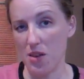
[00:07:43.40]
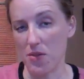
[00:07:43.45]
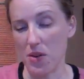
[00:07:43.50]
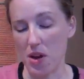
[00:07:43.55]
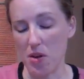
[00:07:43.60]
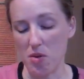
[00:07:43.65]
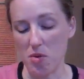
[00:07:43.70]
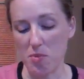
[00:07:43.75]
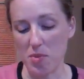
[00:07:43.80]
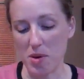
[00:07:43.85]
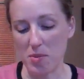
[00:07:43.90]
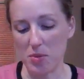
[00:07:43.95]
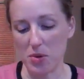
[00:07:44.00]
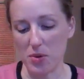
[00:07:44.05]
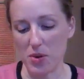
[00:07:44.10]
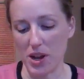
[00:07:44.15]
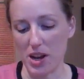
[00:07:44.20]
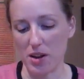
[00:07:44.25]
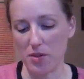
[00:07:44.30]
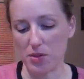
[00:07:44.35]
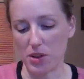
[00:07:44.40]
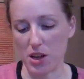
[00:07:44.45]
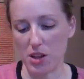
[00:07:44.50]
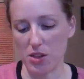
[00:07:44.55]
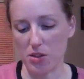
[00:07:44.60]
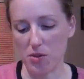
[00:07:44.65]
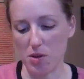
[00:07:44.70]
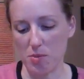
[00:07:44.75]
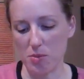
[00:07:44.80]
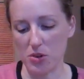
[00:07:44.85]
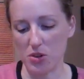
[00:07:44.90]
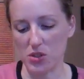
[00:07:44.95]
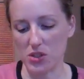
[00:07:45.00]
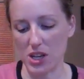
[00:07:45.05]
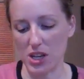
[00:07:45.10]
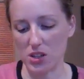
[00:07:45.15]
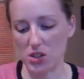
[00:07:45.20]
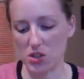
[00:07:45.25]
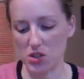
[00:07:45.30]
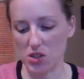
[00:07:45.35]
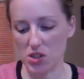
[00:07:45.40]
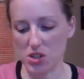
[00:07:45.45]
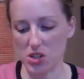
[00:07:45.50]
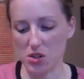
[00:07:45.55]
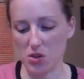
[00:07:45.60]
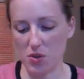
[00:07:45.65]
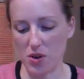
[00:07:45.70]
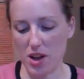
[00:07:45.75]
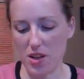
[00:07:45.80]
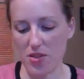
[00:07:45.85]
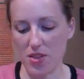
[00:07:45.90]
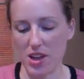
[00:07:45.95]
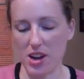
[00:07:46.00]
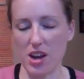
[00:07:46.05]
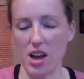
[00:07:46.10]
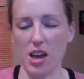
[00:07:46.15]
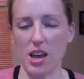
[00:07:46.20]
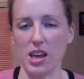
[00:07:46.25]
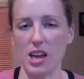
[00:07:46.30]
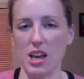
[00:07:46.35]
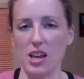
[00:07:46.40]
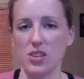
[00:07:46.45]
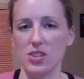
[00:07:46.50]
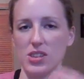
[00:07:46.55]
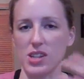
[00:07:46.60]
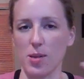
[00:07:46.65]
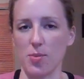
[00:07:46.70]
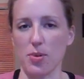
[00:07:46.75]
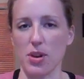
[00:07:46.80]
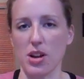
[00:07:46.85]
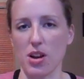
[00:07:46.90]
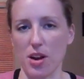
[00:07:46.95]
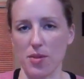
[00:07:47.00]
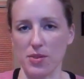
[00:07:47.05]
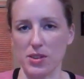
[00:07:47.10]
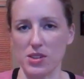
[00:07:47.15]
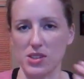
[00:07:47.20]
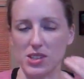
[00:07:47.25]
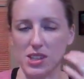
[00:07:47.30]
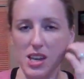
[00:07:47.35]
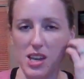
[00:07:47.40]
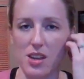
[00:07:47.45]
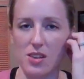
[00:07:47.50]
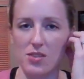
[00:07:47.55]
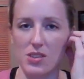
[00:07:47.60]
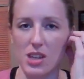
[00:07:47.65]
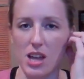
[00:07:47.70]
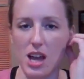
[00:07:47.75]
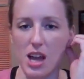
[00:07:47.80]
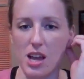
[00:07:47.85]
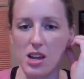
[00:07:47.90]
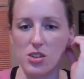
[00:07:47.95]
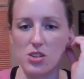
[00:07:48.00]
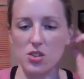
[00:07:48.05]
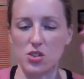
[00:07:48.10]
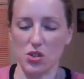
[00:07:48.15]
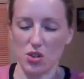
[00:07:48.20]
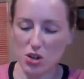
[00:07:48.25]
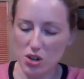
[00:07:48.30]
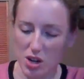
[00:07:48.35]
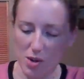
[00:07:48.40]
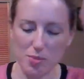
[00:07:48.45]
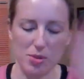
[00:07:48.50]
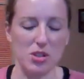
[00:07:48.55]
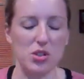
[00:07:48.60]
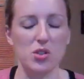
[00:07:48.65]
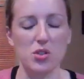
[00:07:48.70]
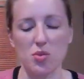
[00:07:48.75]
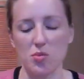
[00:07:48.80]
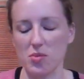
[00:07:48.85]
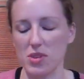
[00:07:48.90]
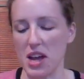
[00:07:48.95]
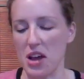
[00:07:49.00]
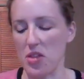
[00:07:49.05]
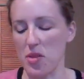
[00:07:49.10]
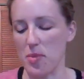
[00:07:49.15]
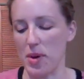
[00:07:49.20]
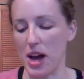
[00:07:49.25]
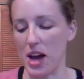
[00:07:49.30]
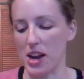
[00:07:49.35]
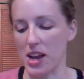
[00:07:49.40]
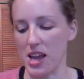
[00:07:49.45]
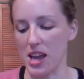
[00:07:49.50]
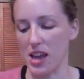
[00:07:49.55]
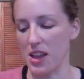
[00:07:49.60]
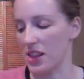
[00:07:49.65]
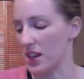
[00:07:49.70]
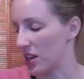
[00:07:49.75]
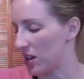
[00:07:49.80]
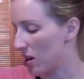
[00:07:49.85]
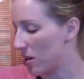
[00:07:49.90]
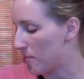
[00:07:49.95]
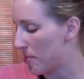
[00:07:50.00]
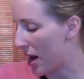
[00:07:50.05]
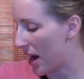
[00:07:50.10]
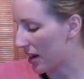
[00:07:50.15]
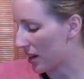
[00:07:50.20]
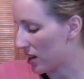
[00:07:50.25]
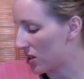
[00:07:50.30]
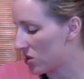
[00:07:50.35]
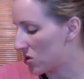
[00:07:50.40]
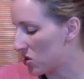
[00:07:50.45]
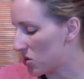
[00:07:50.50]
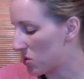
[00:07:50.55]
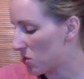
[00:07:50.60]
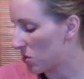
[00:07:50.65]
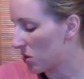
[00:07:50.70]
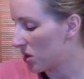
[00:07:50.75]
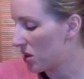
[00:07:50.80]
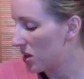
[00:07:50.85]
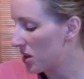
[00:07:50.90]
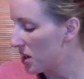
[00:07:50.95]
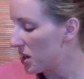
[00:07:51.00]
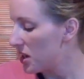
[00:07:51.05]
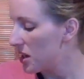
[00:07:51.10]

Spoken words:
If I remember right, I've got 3 more sets to do, and then I can separate off the sleeves and just hurry up and zoom down the body and then come back and do